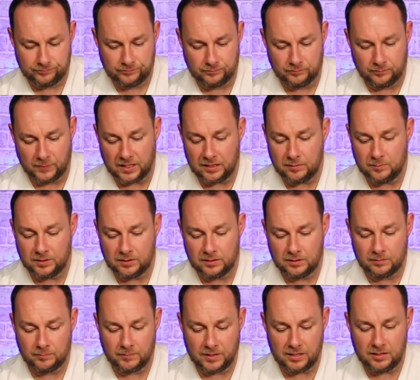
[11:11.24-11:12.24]

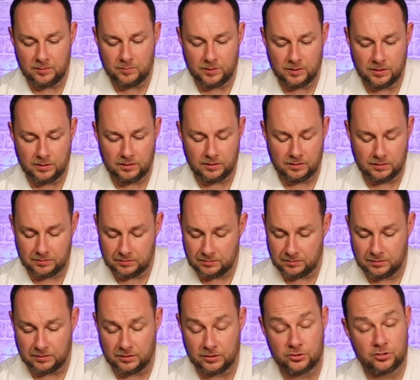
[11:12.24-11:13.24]
Maybe
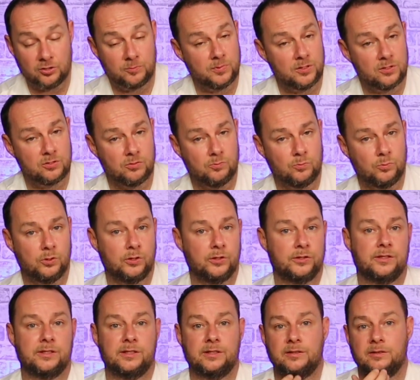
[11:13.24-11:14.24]
there should be some
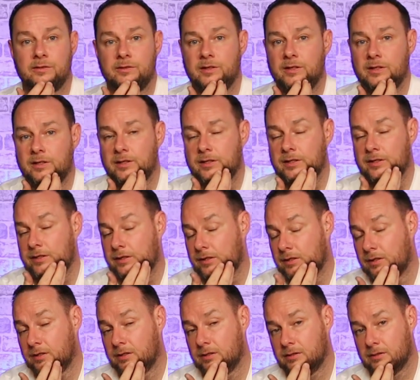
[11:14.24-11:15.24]
wording
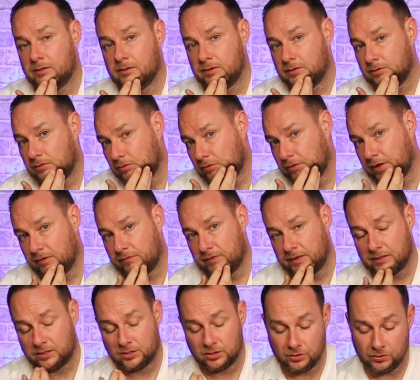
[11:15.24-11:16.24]
or an
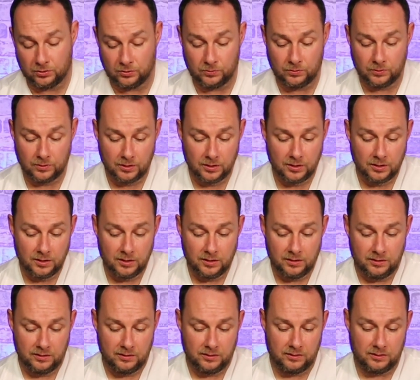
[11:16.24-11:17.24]
FAQ
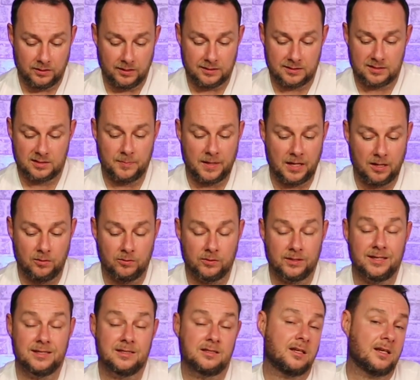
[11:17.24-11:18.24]
that Smaug
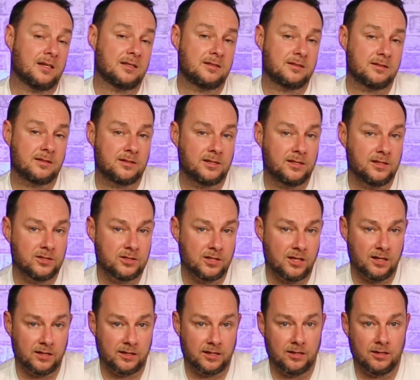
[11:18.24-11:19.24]
is classed as a siege
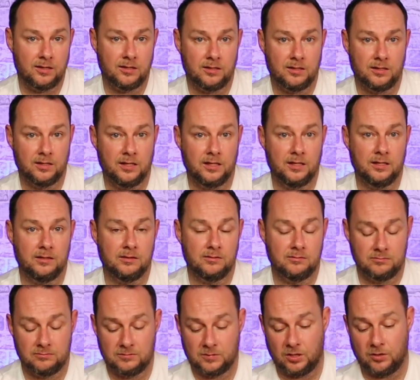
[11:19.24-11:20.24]
target
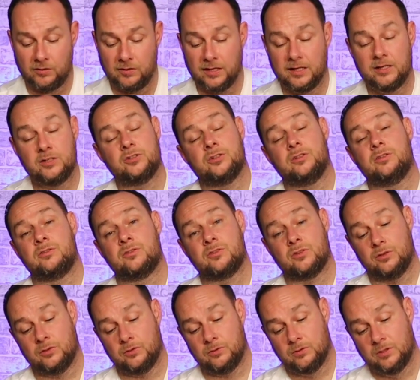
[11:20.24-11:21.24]
in correlation
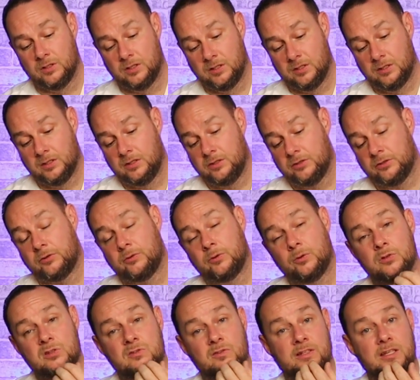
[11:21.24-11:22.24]
to the
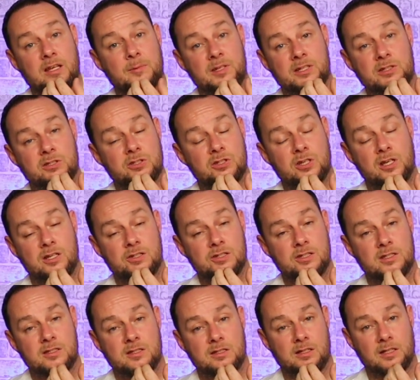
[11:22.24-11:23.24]
rules for demolition
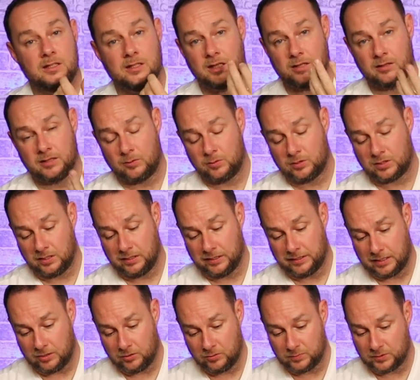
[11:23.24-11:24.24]
charges, and that would clear
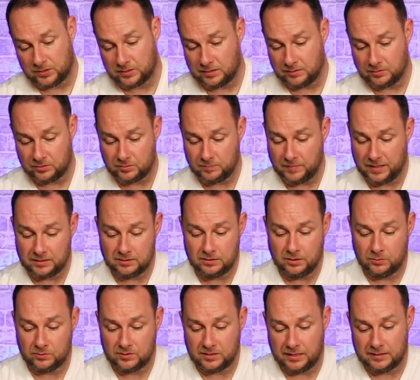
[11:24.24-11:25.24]
that up, because it just makes
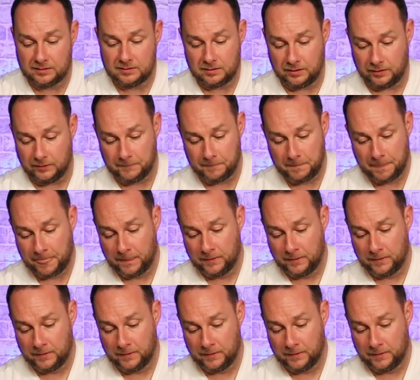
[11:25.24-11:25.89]
no sense that